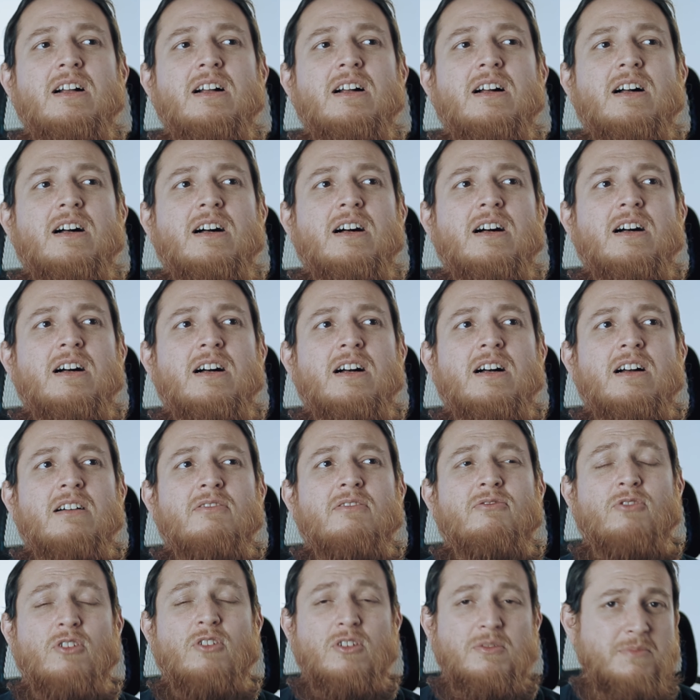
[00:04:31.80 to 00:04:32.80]

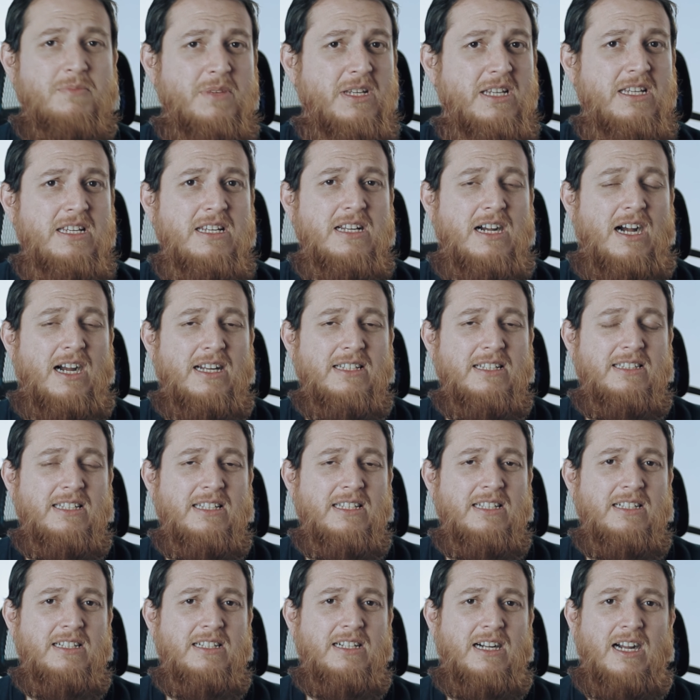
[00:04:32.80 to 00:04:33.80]
For me, I
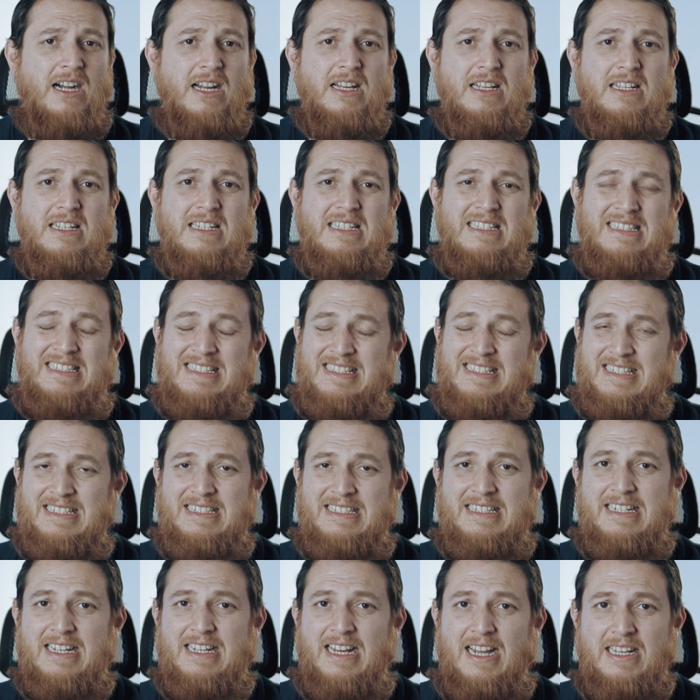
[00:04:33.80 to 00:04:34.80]
think I
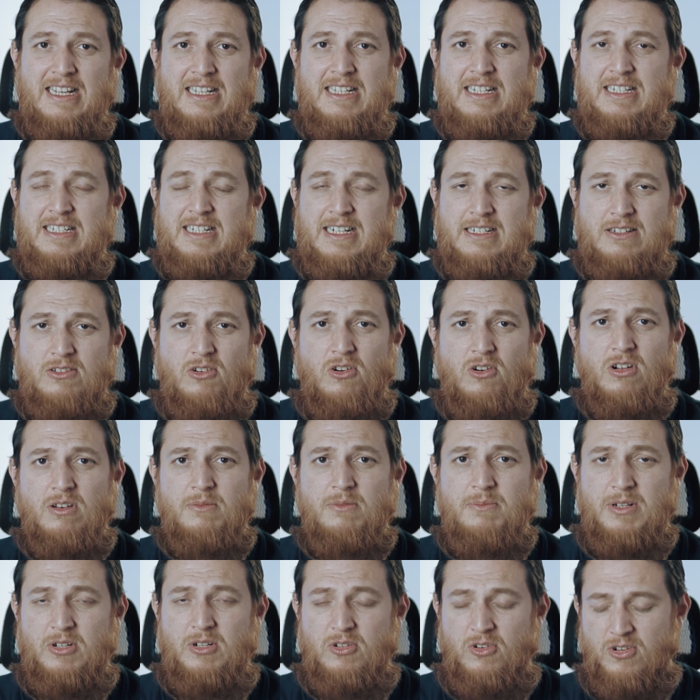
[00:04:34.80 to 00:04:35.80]
didn't like it at all
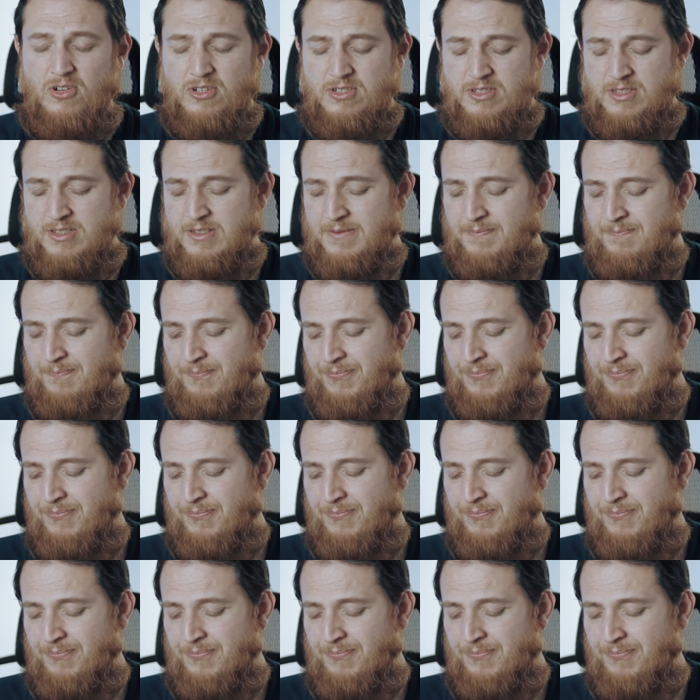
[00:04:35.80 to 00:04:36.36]
because